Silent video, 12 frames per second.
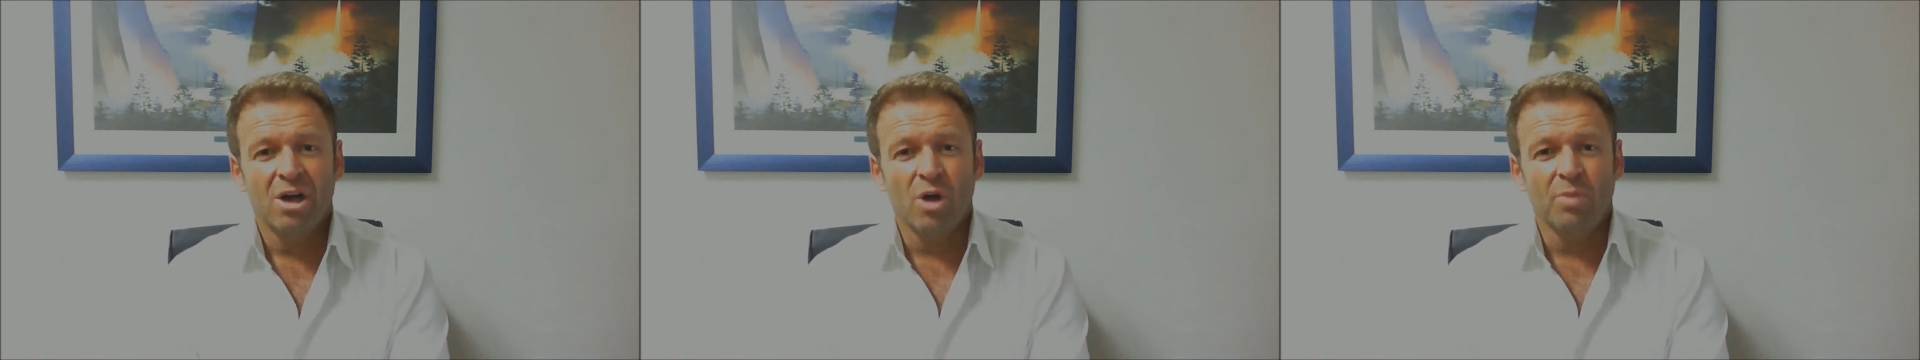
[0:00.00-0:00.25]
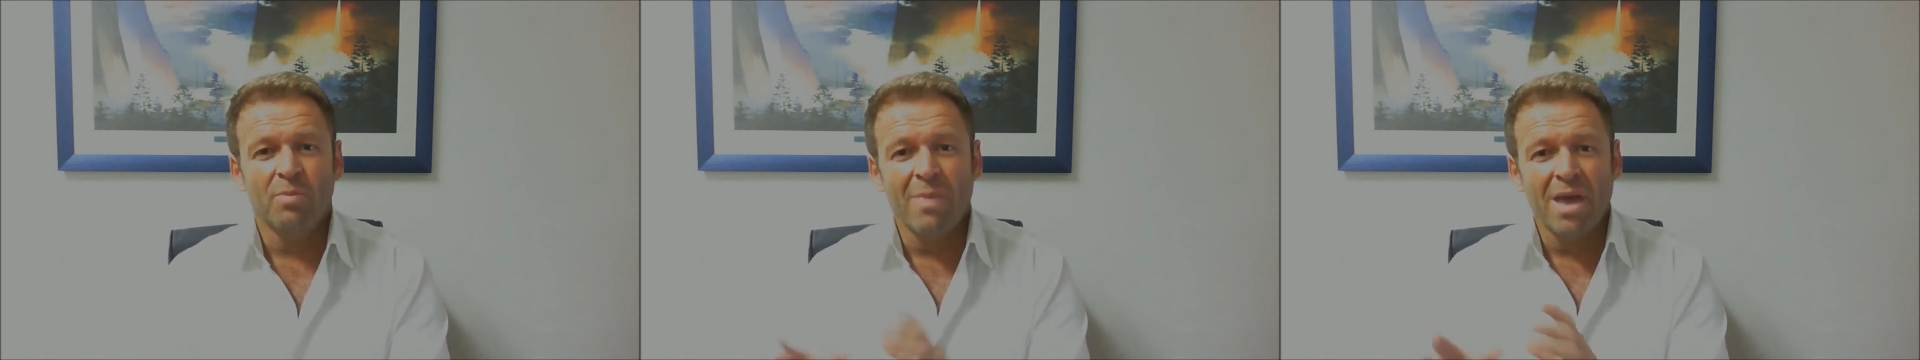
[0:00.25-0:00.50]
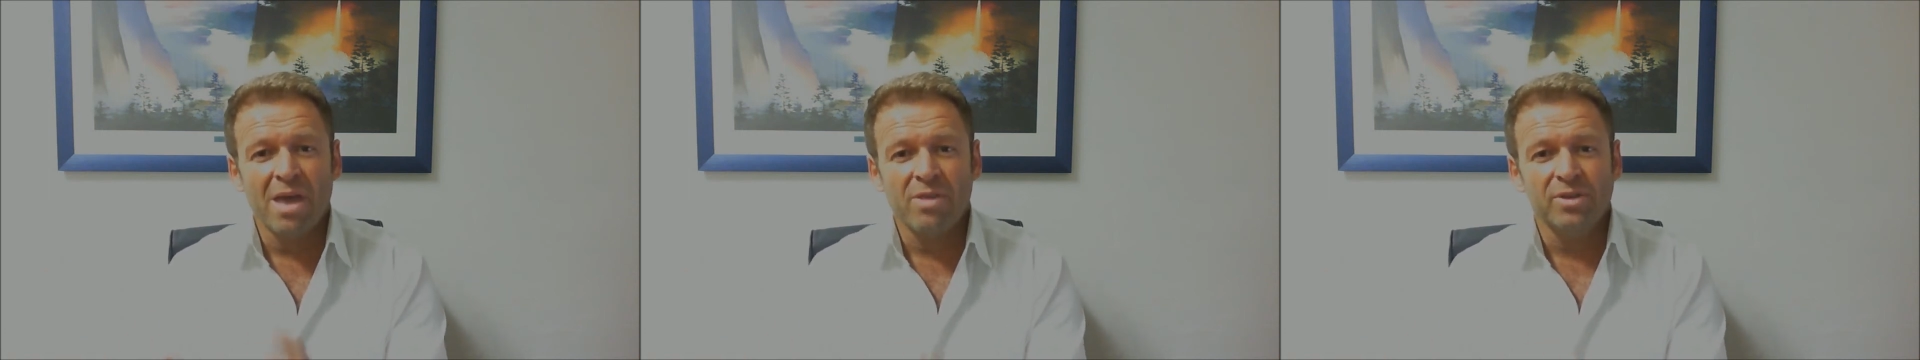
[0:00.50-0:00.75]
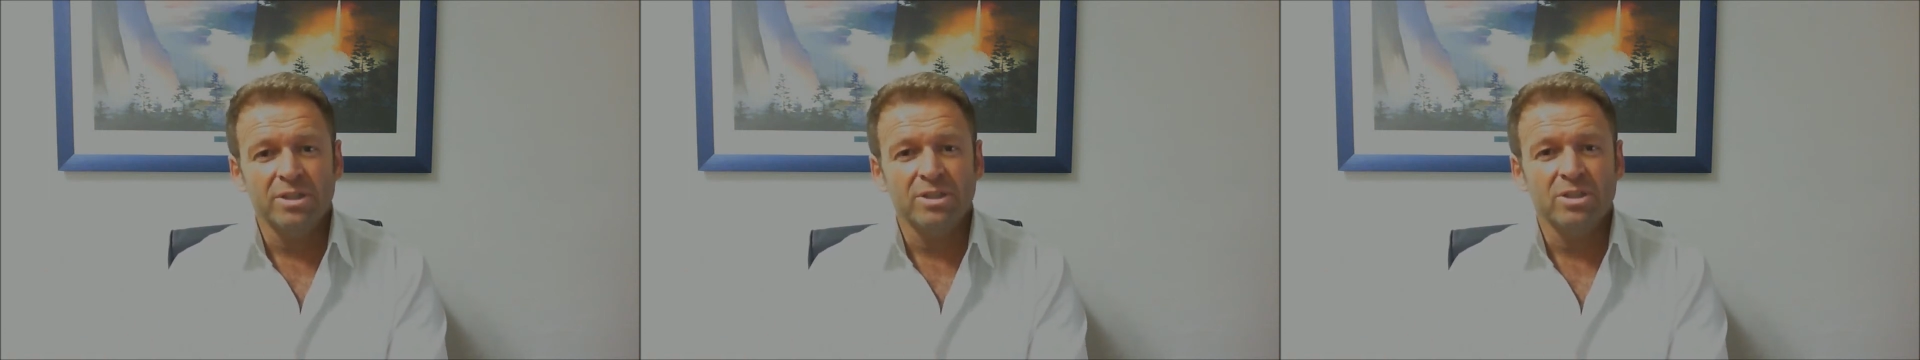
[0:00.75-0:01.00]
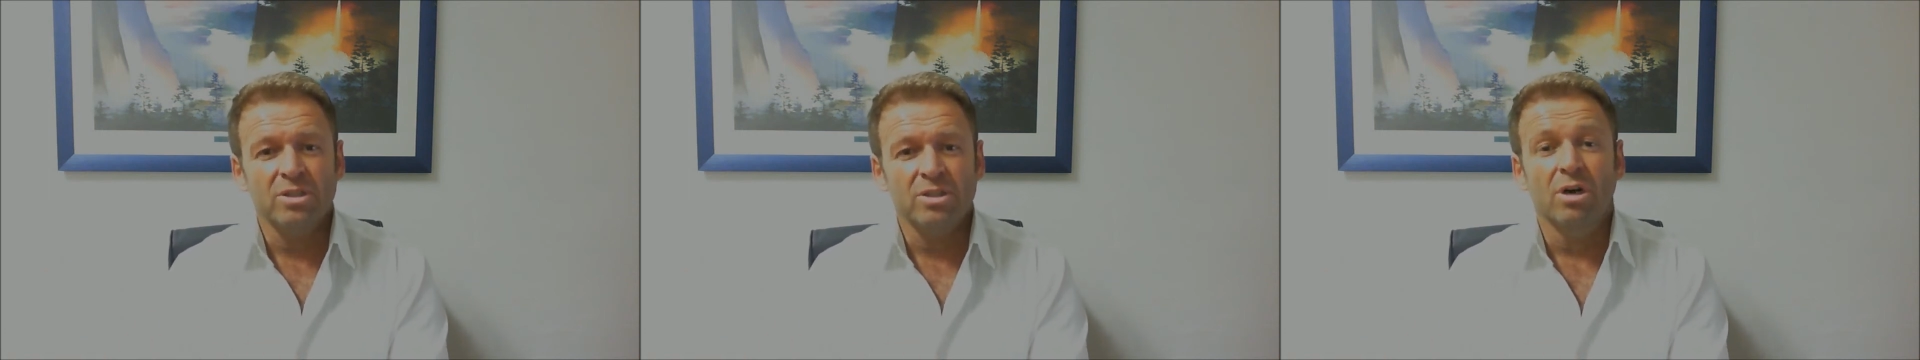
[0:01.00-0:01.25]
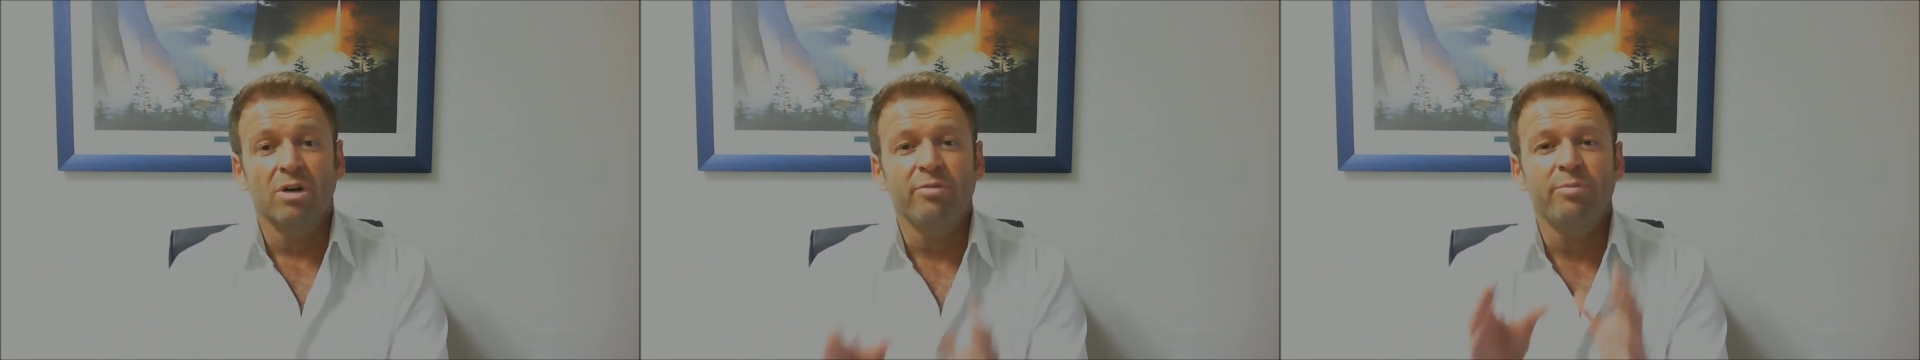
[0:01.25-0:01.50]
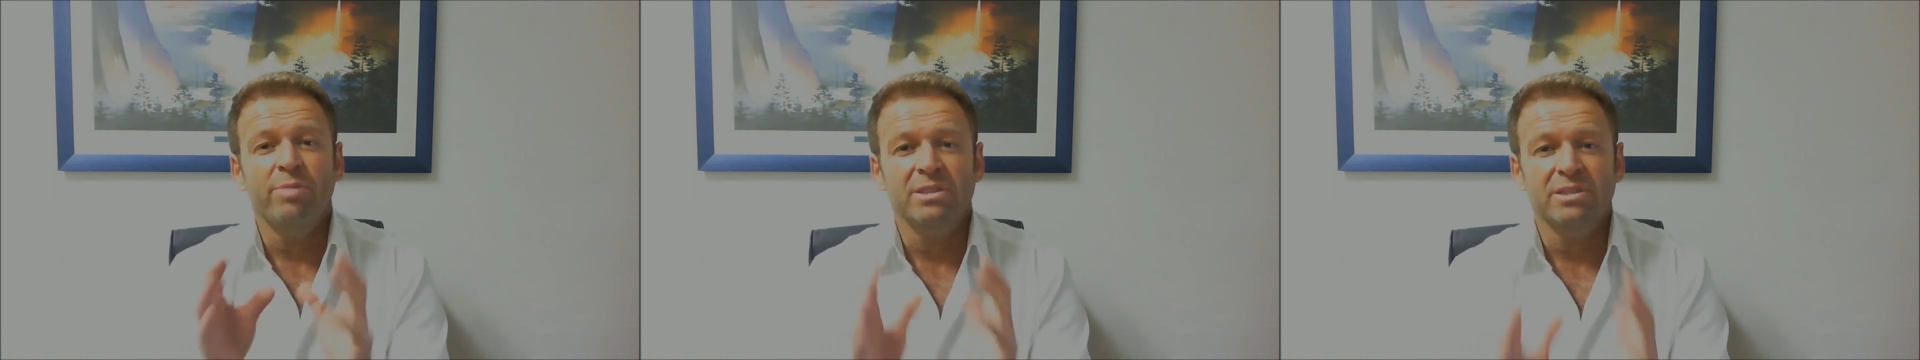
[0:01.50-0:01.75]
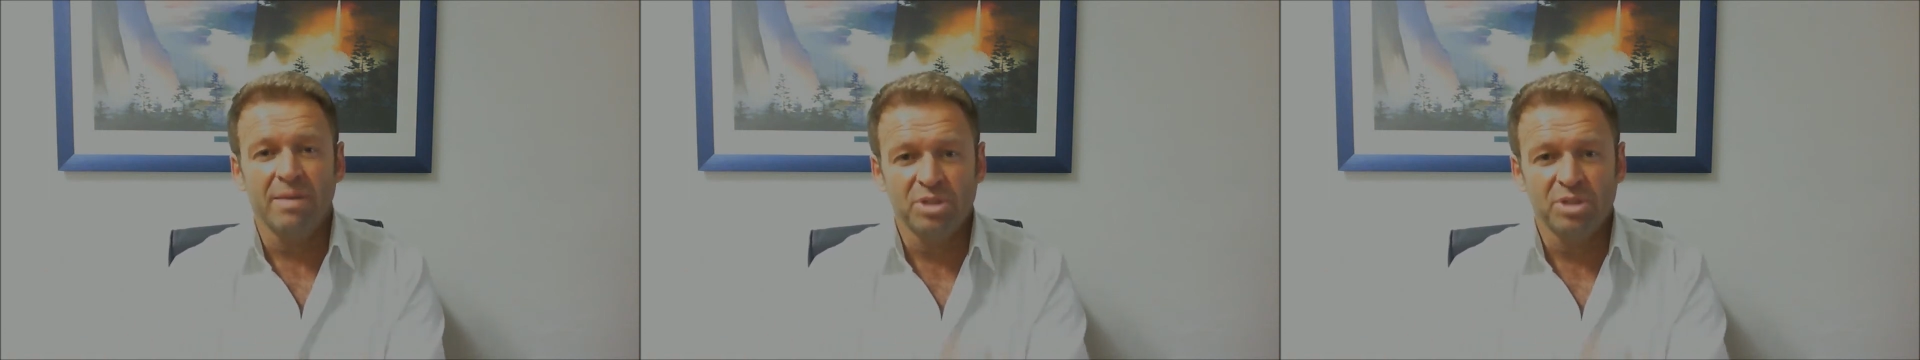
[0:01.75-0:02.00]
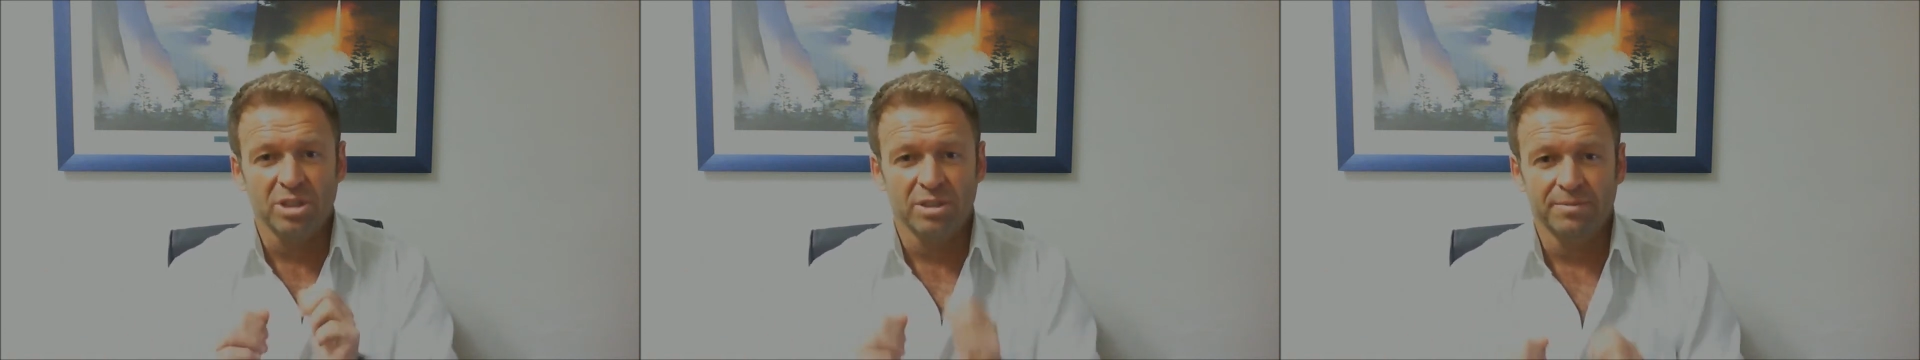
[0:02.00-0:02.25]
on methods of perception.